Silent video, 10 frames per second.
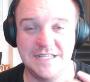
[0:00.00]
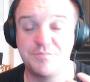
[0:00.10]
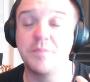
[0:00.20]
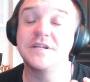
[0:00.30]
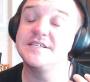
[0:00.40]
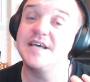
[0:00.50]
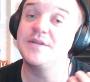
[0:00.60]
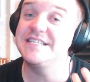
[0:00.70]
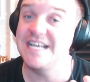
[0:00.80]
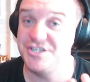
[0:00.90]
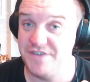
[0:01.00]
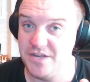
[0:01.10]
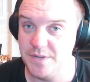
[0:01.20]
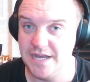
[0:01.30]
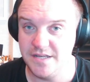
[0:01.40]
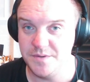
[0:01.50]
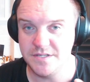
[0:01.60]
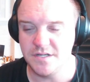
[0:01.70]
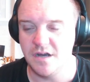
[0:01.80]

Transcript: It's probably going to sound exaggerated when I do it because I